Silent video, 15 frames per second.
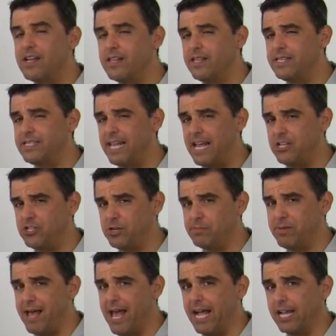This engine
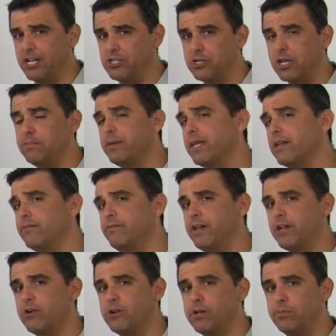package can be
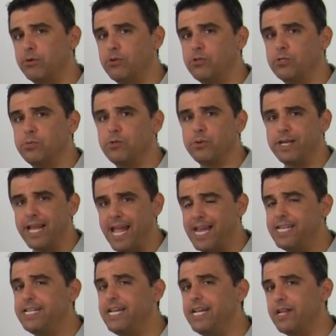configured to produce between
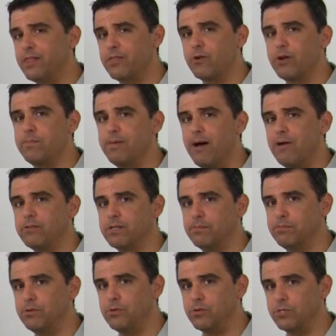18 and 30 pounds
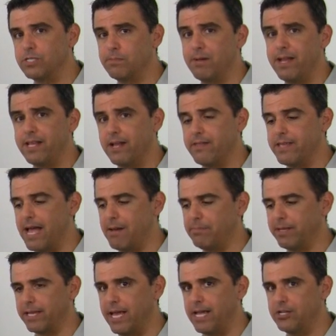of boost depending on the
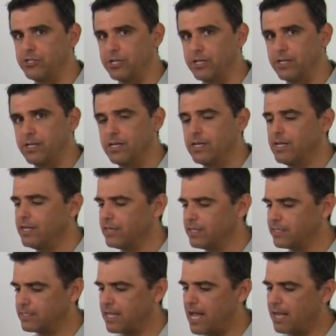application. The
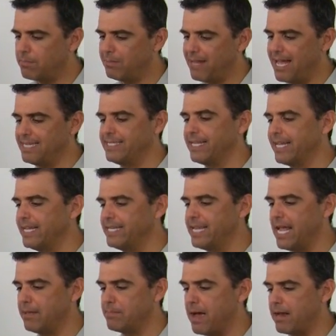stock plastic
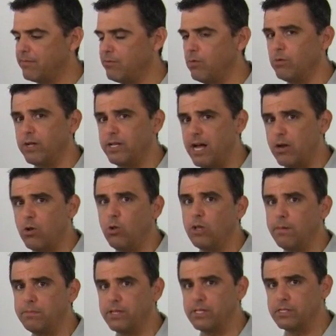intake manifold cannot hold
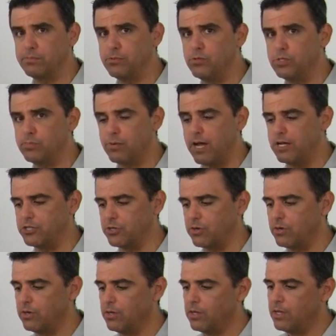up to this boost pressure.
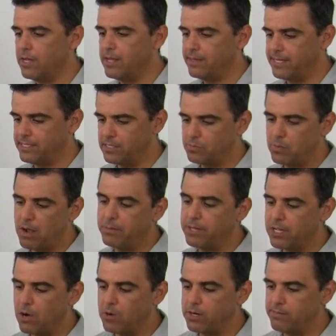This is why we
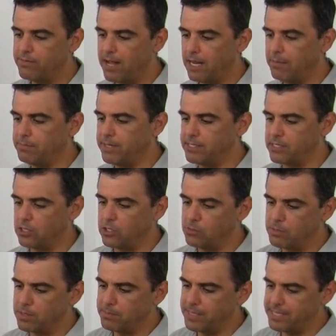co-developed this
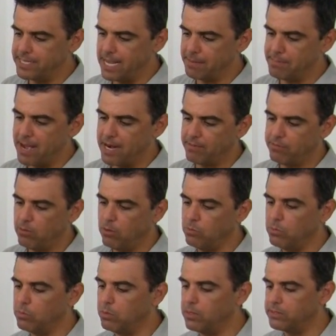aluminum intake manifold
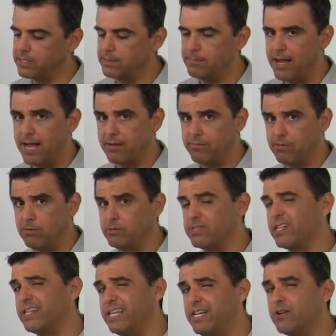with Wilson manifolds,
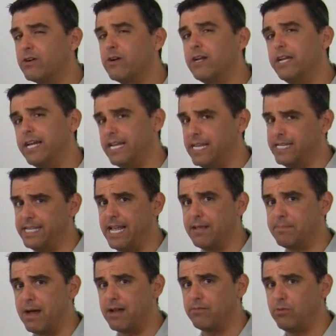the leader in
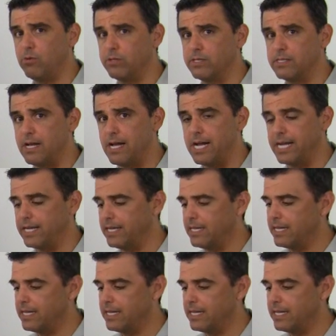intake manifold design.